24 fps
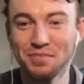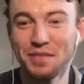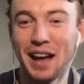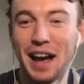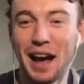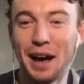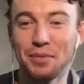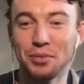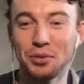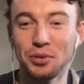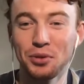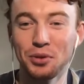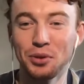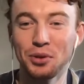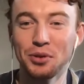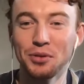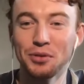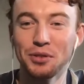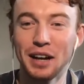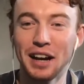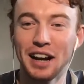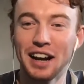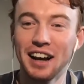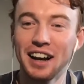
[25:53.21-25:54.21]
absolute
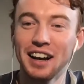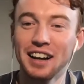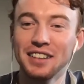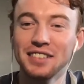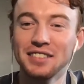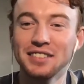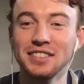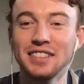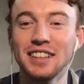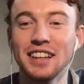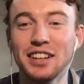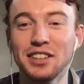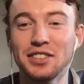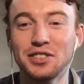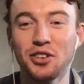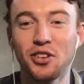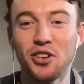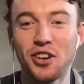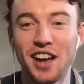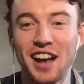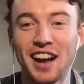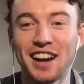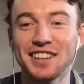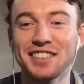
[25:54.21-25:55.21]

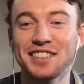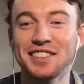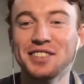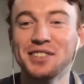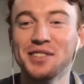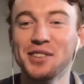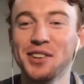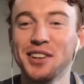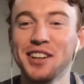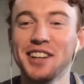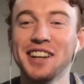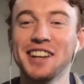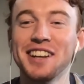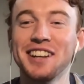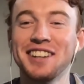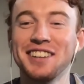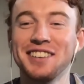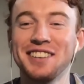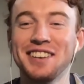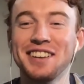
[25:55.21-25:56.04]
dog act, including